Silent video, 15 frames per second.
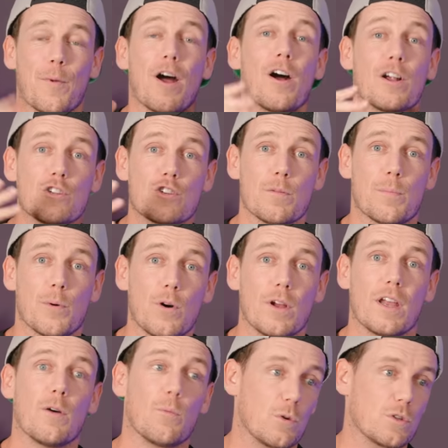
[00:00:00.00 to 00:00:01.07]
my hydrogen
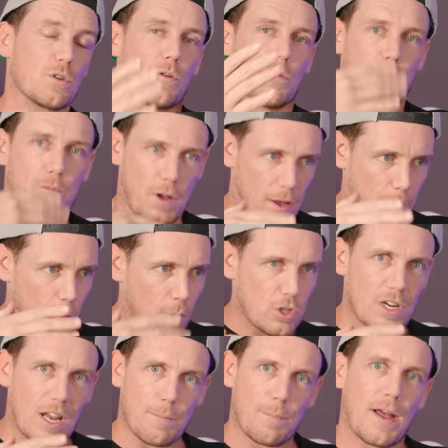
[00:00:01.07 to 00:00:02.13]
boiler will sort of uh,
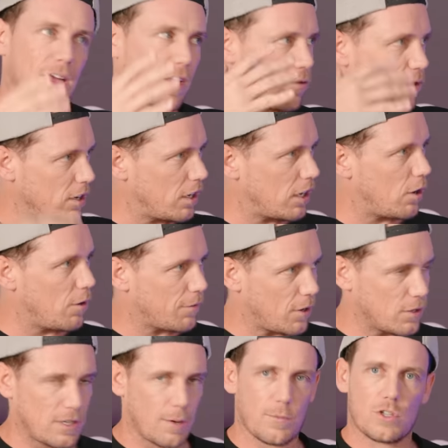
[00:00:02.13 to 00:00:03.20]
modulate back, run at a lower flow
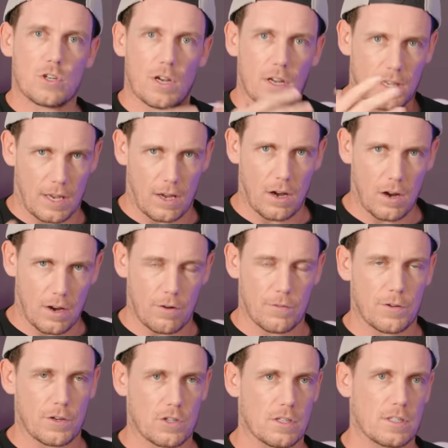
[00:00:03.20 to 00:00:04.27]
temperature, get higher
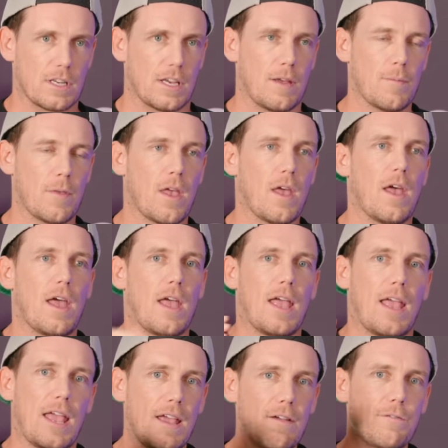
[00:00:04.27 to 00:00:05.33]
efficiency.
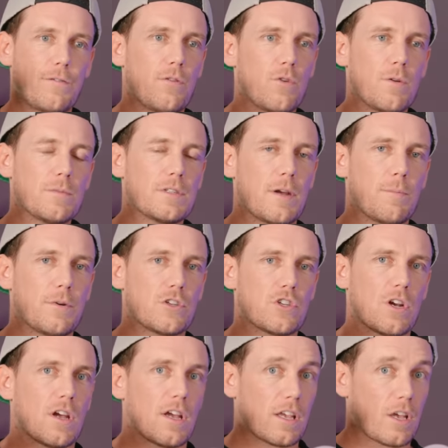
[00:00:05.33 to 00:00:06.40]
If the room
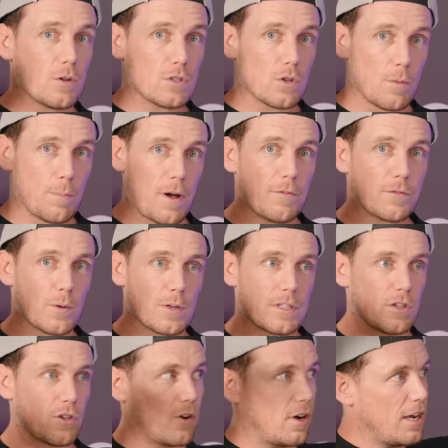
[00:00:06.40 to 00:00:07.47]
temperature goes to above
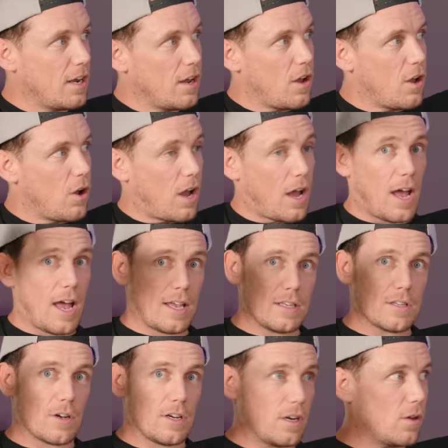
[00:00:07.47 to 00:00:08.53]
23,
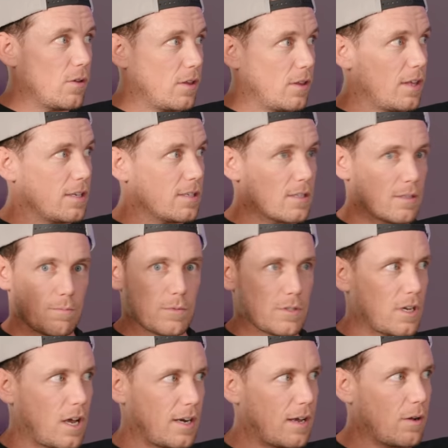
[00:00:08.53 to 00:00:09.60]
and I know that there's
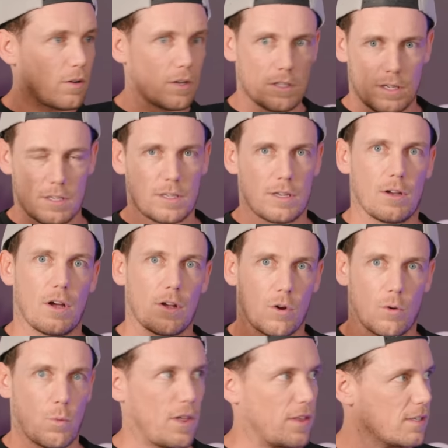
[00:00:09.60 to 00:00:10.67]
sun out because there's a I've
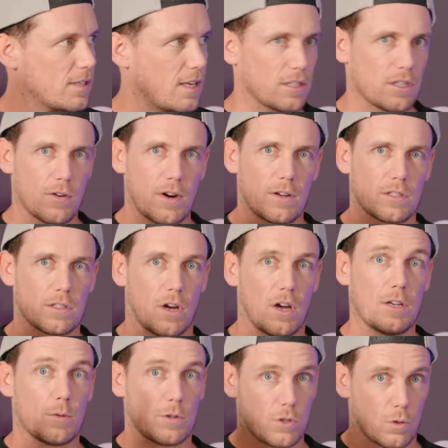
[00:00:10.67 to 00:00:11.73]
got a weather sensor
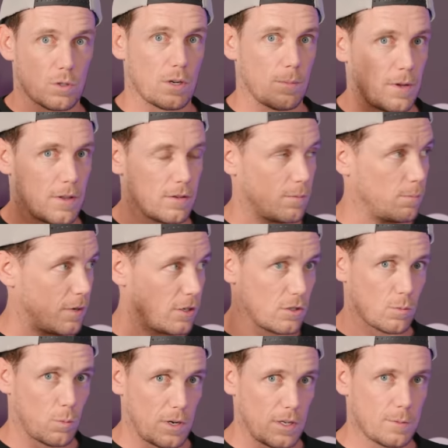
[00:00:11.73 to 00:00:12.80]
outside, which also me-
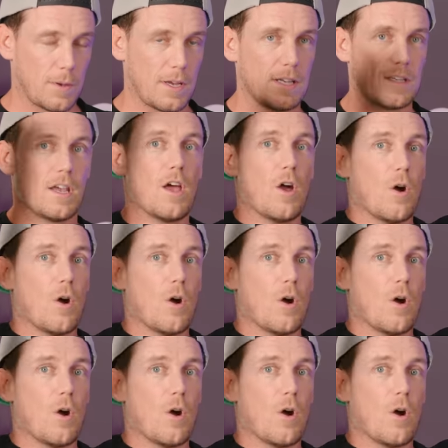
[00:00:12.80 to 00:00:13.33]
measures wind speed.